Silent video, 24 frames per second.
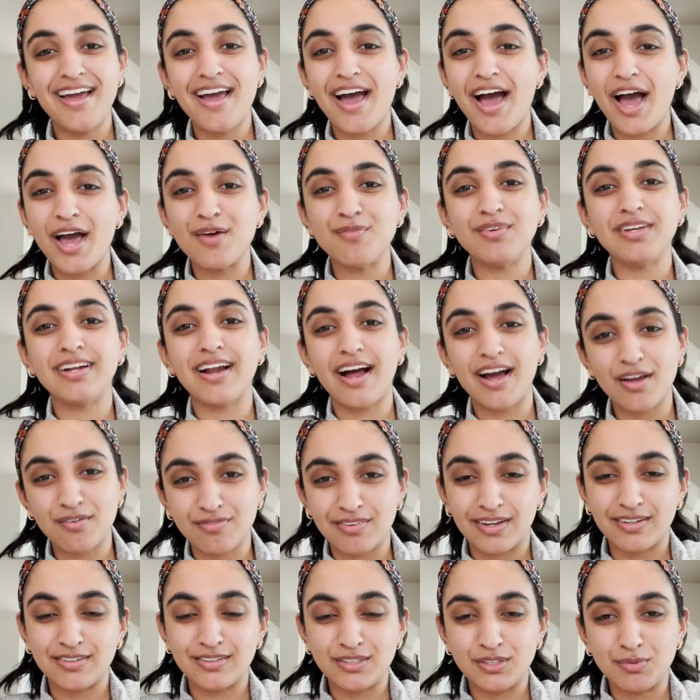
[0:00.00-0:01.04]
I mean, I
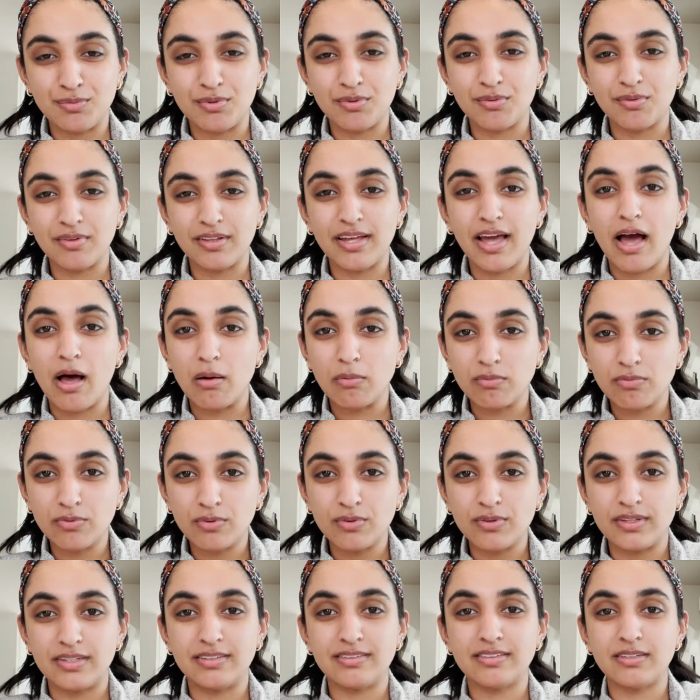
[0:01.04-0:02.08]
found it to be really helpful
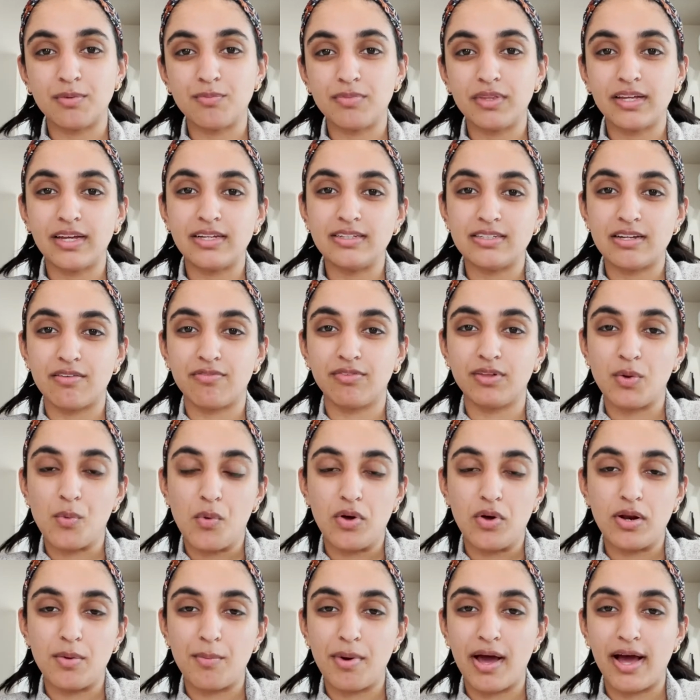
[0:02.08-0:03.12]
and it's something I definitely
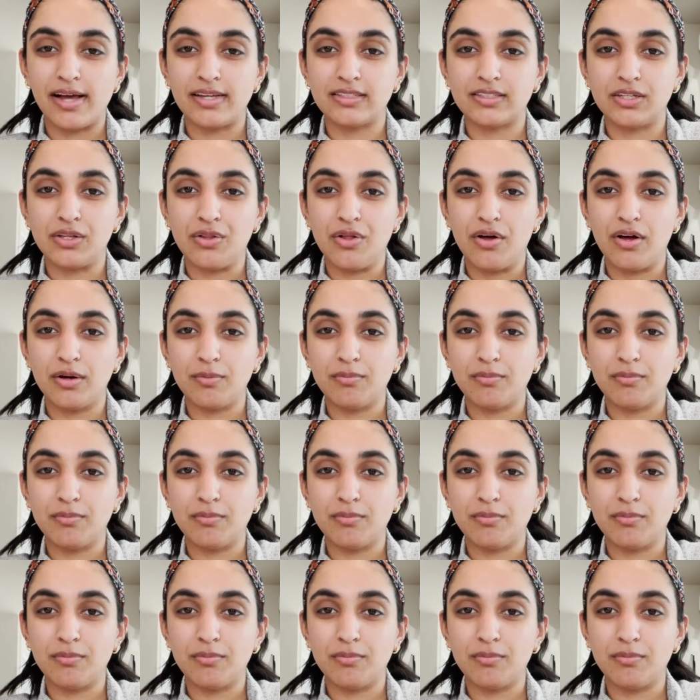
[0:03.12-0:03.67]
want to pass along,